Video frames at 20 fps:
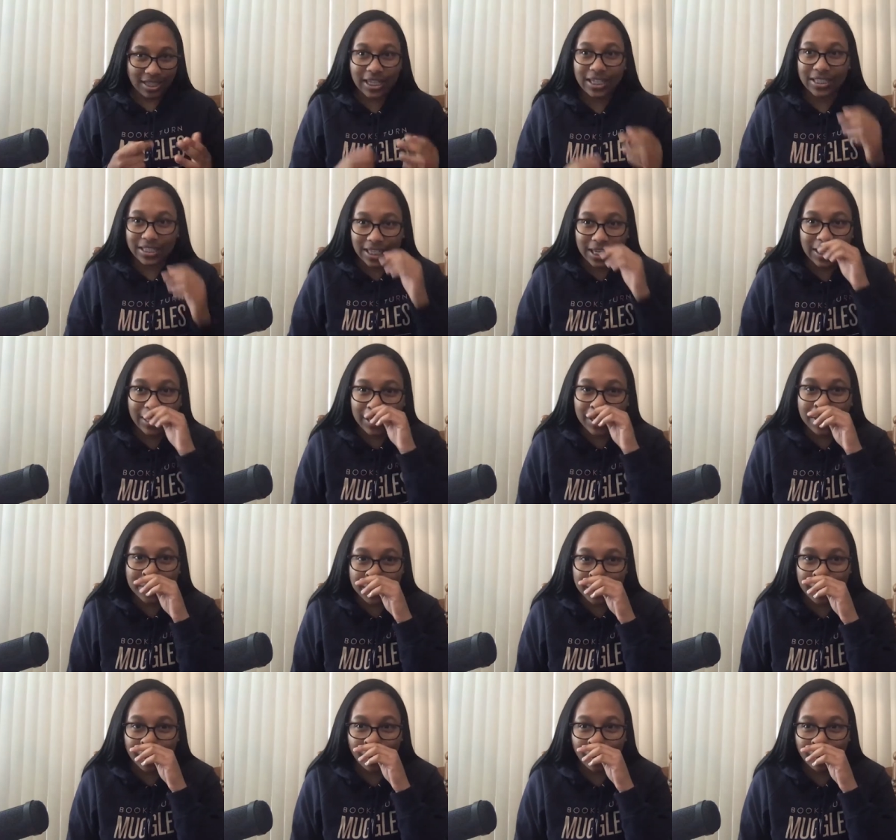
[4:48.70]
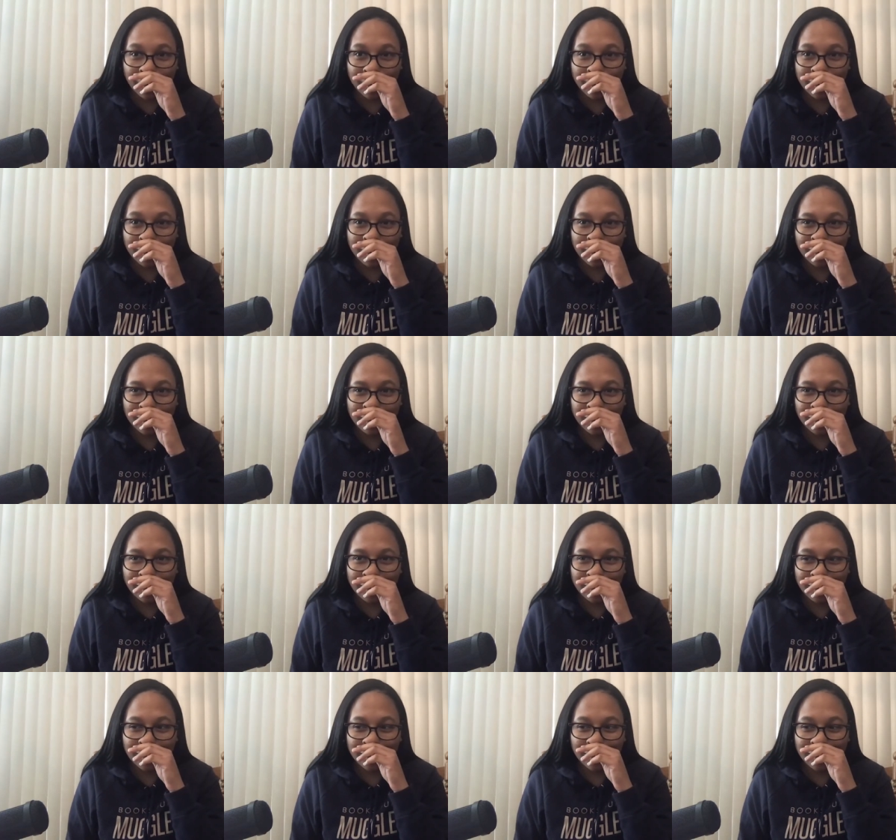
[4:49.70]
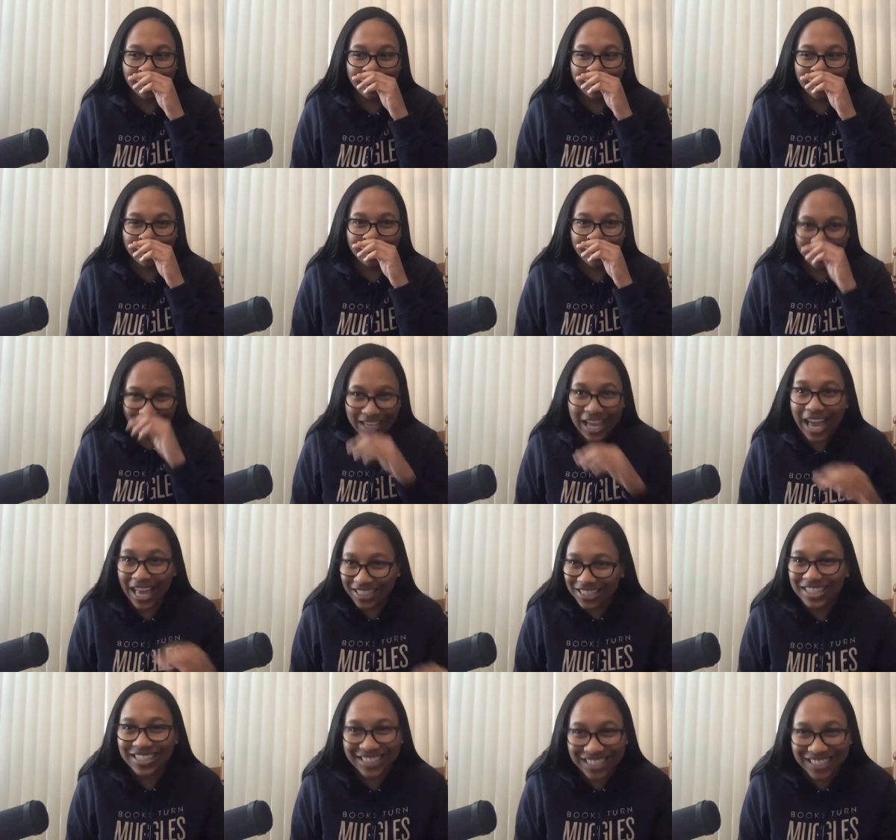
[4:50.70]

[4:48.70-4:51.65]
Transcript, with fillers: 16 no, years ago. Yes, it's